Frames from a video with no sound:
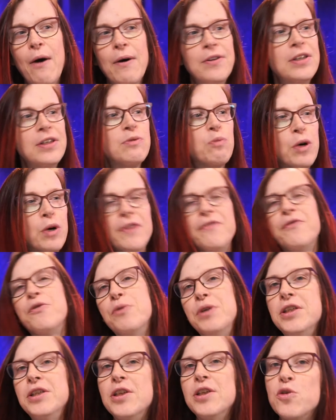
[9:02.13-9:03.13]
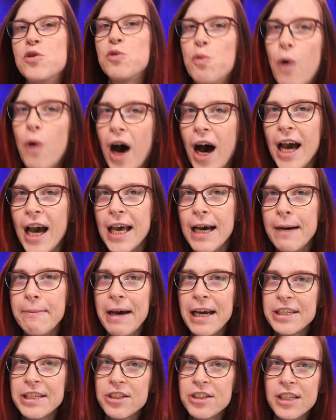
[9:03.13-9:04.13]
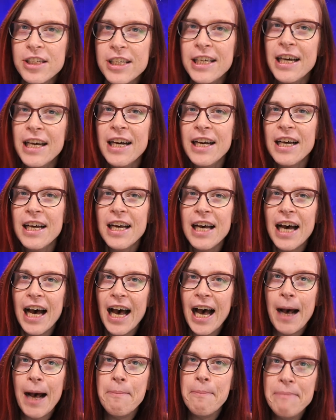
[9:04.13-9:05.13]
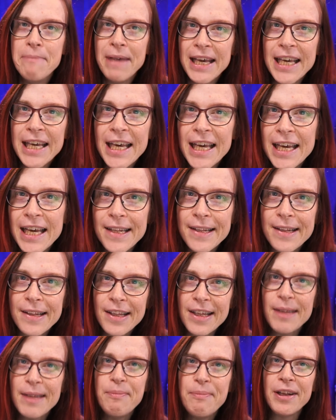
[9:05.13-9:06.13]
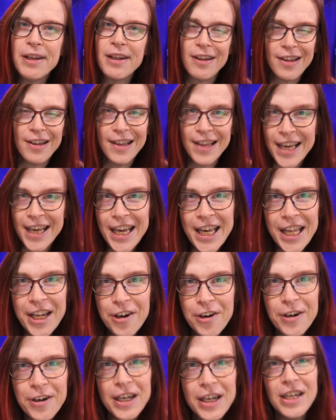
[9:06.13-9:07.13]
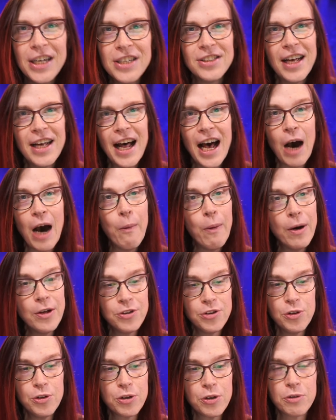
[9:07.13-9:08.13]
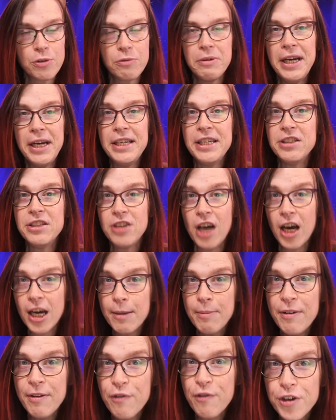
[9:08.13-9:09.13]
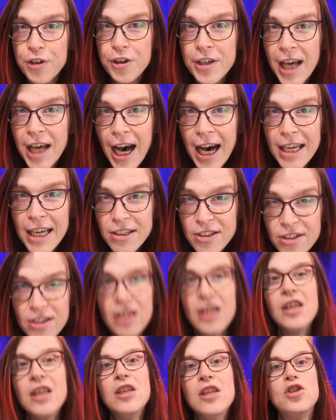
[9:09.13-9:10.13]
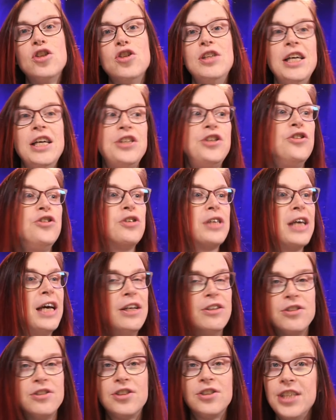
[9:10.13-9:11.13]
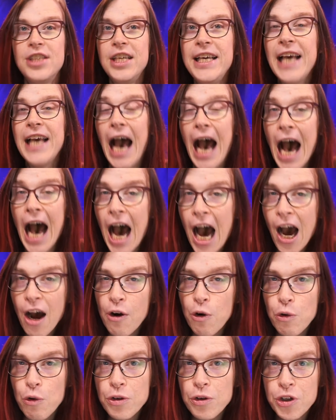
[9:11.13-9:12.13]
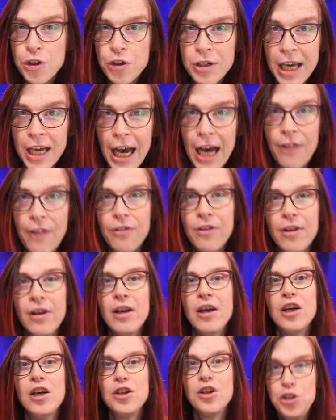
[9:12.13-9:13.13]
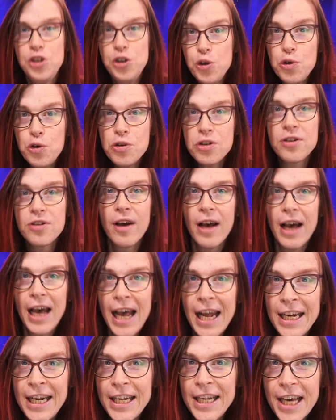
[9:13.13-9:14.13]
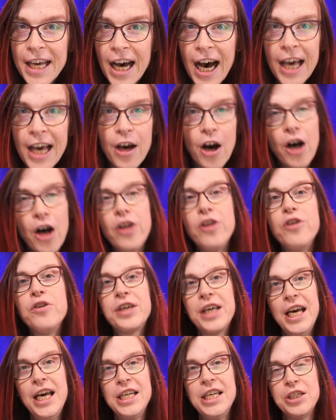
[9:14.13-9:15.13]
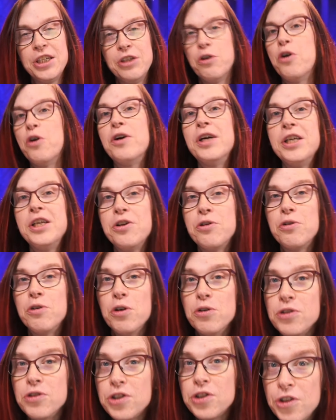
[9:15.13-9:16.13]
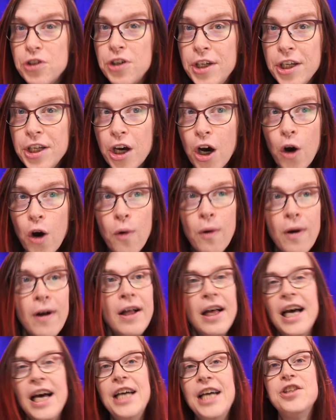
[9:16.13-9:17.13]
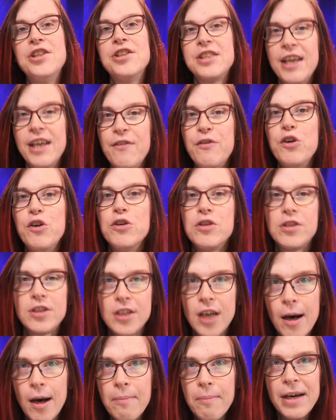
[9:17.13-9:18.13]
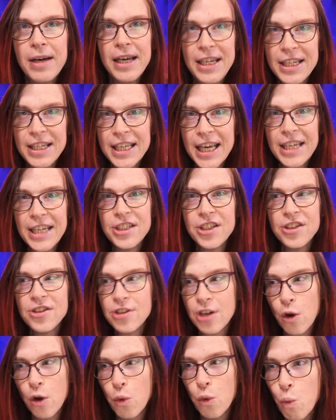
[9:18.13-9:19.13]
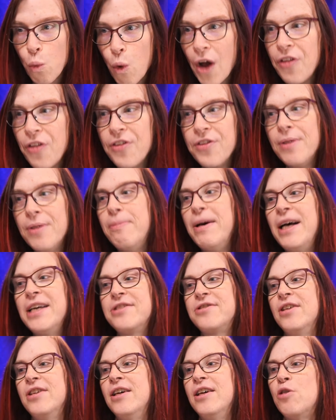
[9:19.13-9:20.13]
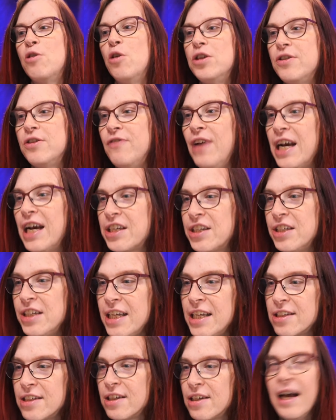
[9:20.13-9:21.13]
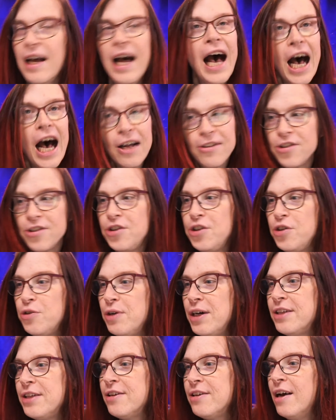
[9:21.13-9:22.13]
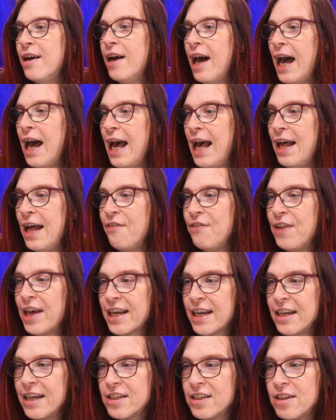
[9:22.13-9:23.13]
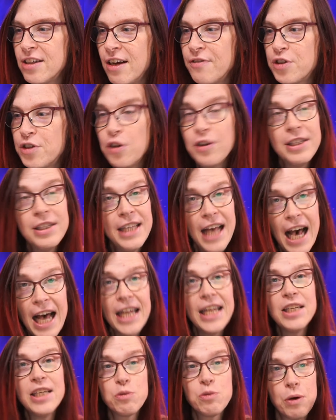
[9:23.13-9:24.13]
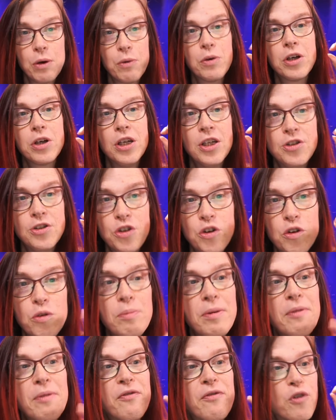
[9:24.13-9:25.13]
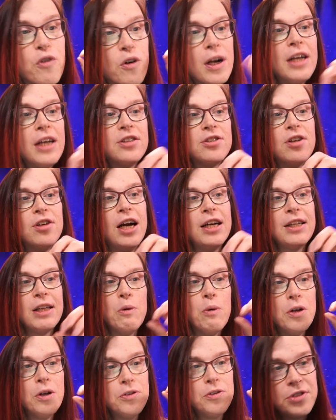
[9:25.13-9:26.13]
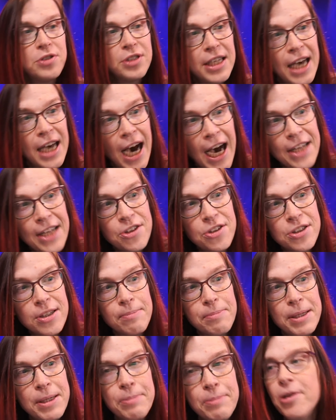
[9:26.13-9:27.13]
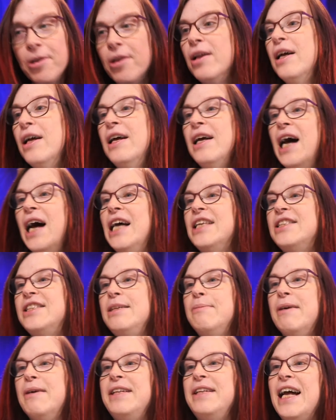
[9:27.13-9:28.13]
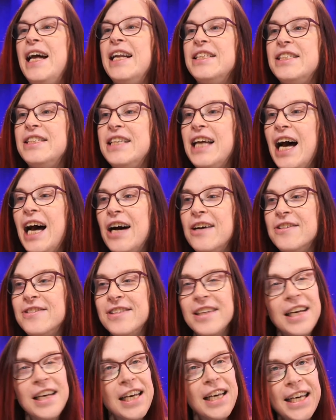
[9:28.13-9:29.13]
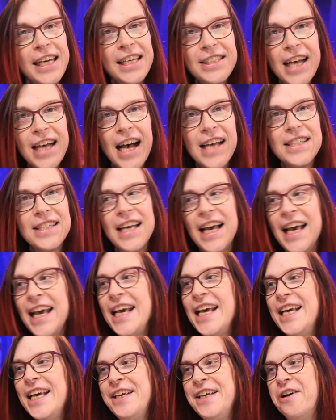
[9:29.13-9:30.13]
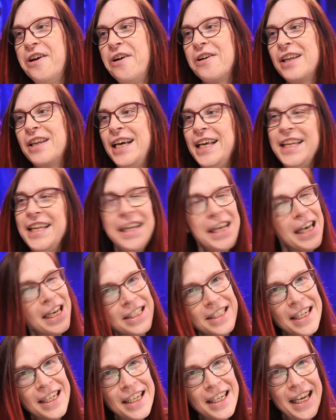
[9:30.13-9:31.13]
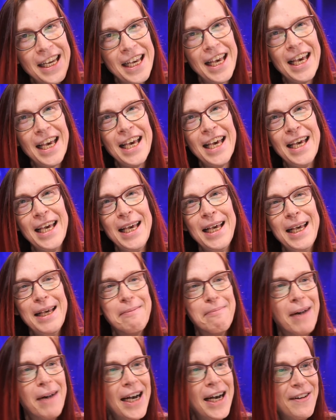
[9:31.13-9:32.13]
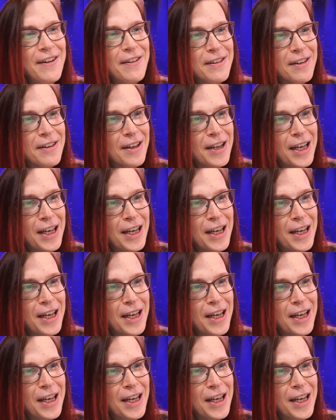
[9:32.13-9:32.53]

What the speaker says: and this is one of the reasons why I'm actually making it a little bit later, is that I want to create a document for you guys so that you can see how you can use NDI on location or in your own studio, and just give you some indications on what the best course of action is, how to do it, and that kind of stuff. So that is what we're gonna do. Before I start, I want to say hi to some people. I see my dad is in the house. He says, "Hey, young lady." I said, "Hey, my